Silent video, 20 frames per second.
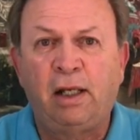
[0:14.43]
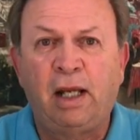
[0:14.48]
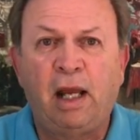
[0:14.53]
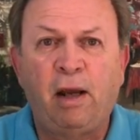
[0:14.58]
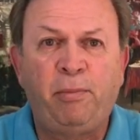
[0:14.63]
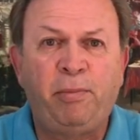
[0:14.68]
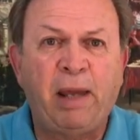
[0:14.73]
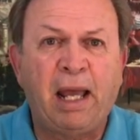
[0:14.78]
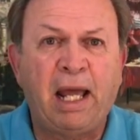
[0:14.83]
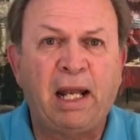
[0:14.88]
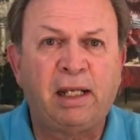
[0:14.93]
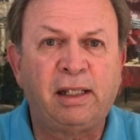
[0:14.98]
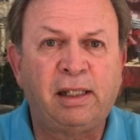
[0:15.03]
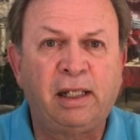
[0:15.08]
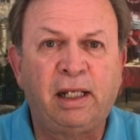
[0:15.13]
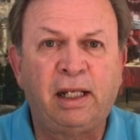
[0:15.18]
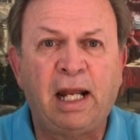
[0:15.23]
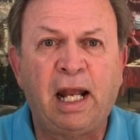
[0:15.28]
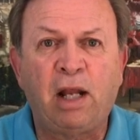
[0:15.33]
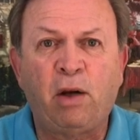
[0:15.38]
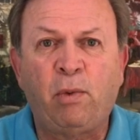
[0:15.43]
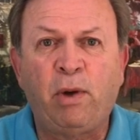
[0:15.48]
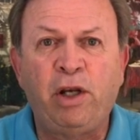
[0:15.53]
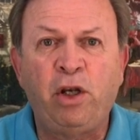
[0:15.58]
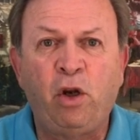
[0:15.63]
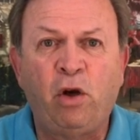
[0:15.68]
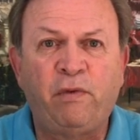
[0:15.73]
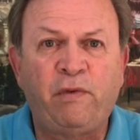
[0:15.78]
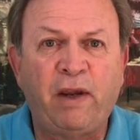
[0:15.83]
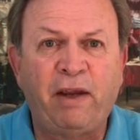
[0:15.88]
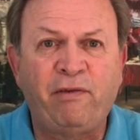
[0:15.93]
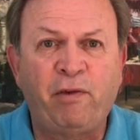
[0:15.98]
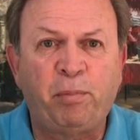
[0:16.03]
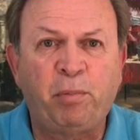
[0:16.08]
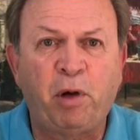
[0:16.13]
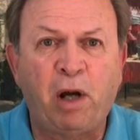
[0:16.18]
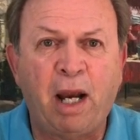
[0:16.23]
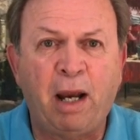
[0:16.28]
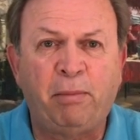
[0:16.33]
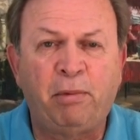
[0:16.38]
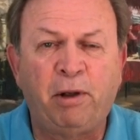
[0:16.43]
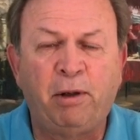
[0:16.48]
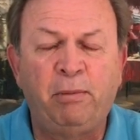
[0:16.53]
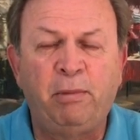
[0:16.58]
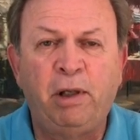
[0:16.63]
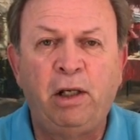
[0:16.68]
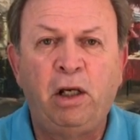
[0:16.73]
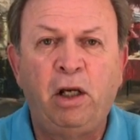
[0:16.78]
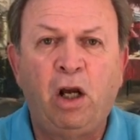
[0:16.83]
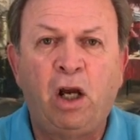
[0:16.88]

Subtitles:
How bad is it? How do I know if I have a problem?